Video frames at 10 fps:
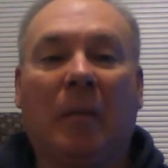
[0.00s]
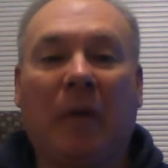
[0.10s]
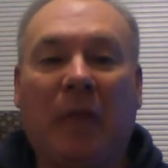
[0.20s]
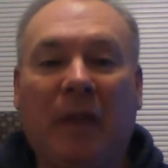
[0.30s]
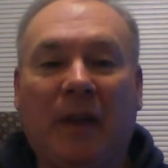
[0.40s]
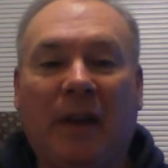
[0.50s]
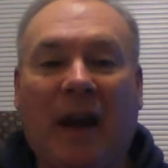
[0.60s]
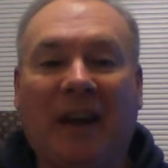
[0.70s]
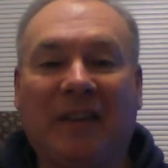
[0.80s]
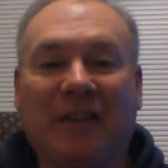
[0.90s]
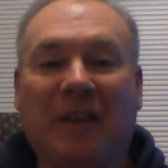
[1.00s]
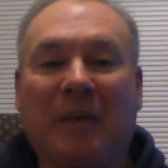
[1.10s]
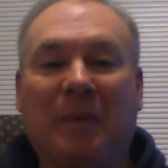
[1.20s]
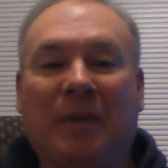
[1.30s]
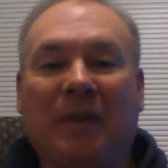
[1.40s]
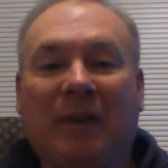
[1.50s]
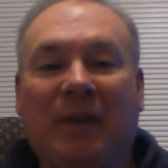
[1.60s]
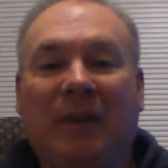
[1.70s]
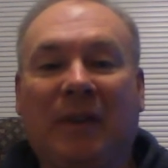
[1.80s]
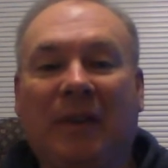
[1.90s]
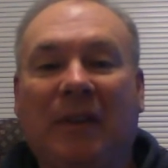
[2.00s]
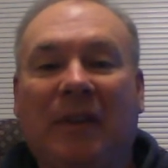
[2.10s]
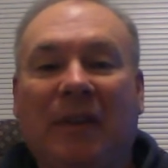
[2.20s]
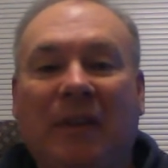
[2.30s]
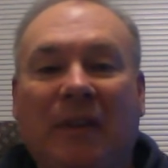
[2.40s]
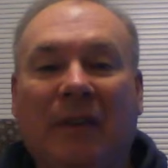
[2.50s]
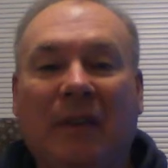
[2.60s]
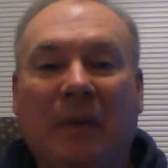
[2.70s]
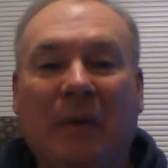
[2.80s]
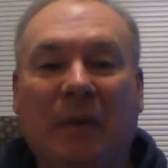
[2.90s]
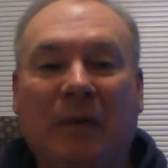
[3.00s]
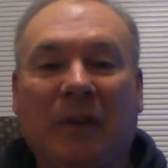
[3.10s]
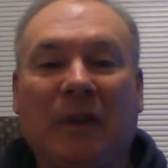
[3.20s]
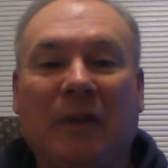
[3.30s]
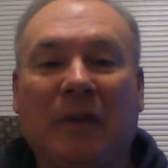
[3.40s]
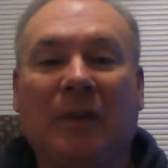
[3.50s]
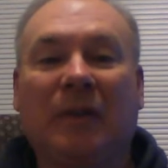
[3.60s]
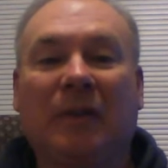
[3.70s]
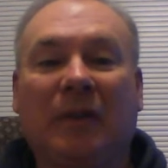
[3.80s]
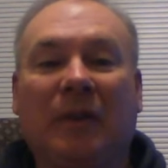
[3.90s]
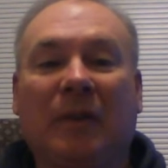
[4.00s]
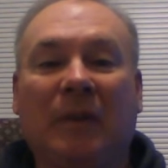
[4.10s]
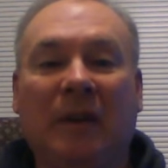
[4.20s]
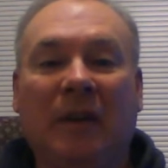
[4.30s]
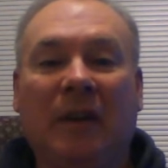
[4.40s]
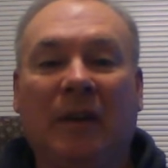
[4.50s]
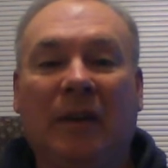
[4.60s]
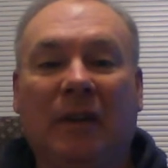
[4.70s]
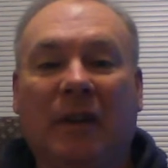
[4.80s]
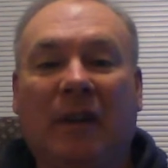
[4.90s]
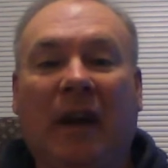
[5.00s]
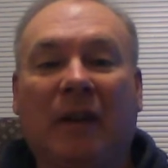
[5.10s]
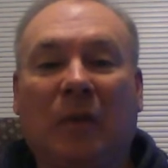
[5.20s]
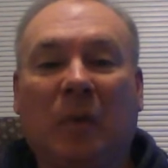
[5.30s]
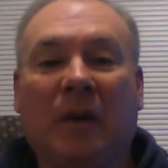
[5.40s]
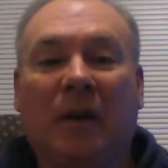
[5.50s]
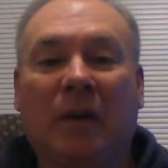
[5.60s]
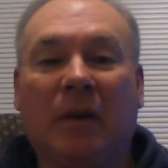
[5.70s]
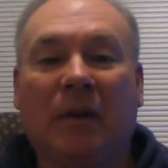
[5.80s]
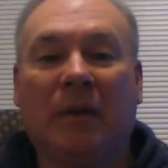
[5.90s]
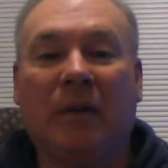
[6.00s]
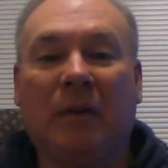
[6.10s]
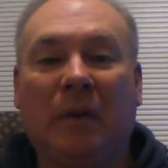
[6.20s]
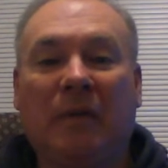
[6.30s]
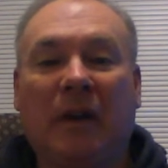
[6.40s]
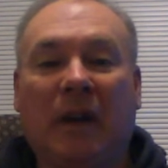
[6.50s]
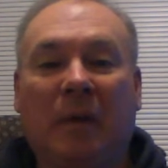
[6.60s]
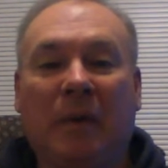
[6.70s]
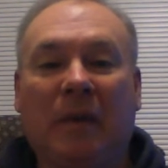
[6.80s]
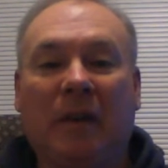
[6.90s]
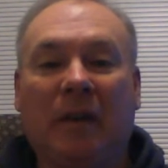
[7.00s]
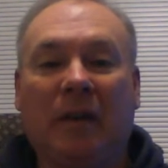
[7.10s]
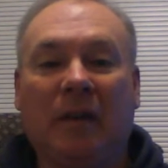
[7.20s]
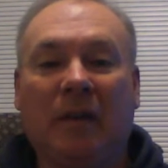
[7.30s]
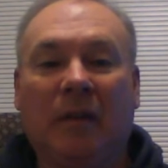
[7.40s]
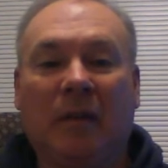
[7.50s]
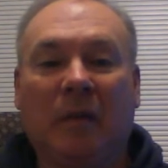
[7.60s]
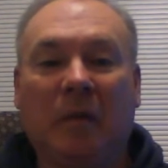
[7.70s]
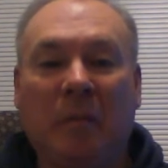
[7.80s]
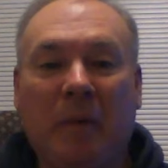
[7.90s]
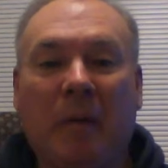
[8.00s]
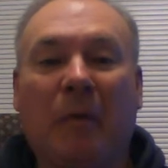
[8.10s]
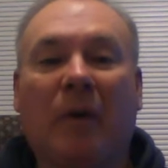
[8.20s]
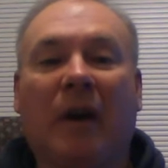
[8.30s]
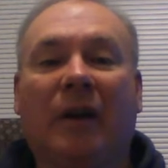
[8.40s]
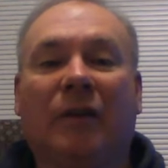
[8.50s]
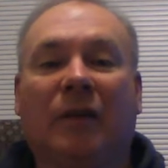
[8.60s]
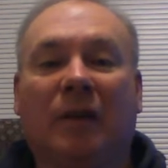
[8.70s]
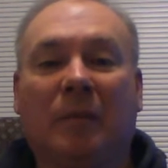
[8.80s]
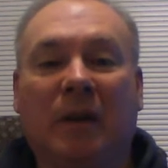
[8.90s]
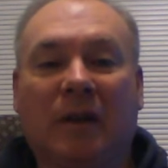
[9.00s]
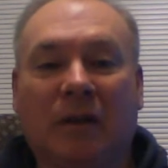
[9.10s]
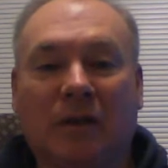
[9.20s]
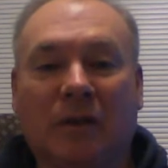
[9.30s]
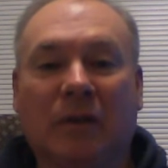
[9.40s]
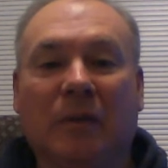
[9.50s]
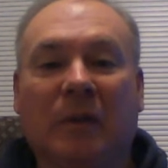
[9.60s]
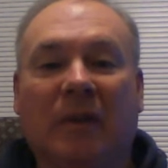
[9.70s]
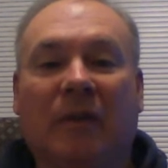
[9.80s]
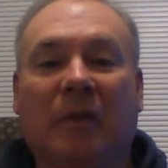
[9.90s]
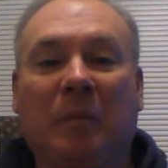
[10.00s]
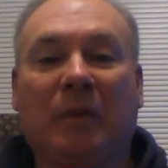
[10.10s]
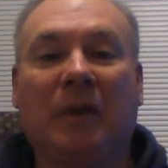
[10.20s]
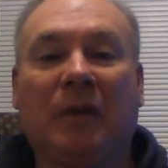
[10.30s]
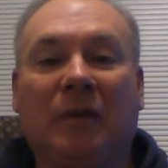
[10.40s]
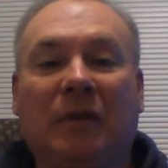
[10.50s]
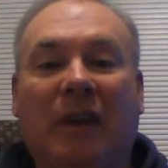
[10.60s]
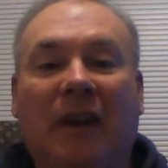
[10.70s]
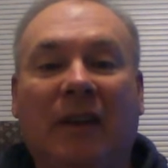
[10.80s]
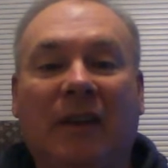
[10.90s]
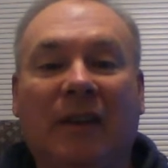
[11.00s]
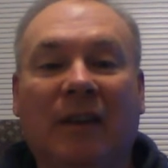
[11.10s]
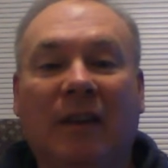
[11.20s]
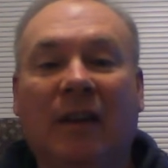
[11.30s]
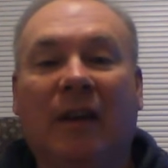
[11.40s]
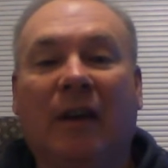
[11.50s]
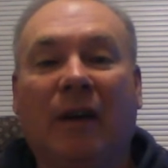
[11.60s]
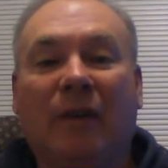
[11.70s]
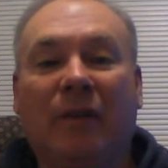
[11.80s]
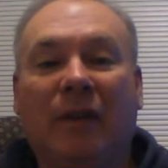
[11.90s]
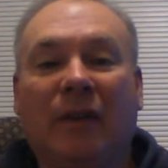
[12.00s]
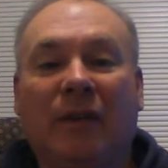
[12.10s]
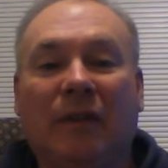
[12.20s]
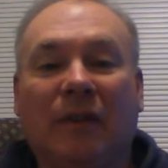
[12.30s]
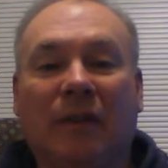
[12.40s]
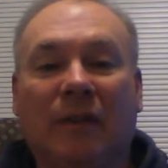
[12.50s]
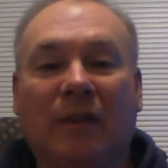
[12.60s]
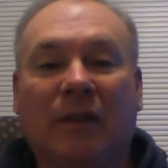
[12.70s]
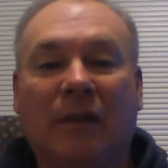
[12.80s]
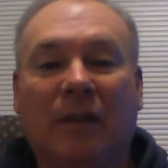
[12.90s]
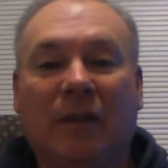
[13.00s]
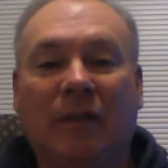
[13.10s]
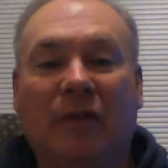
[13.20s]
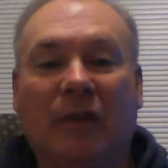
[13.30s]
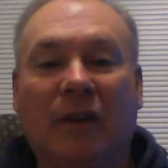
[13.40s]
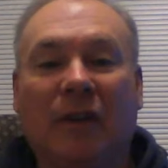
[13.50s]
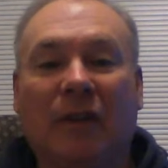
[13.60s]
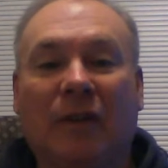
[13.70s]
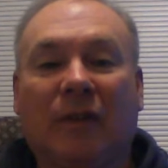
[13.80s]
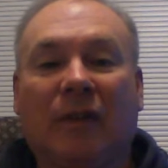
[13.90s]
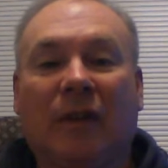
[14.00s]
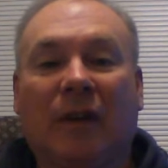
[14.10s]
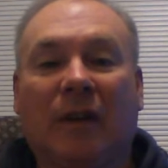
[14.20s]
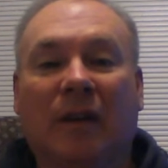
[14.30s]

but the concepts are the real stickers. So that's where we've got to be memorizing and making sure that we have a complete understanding of these various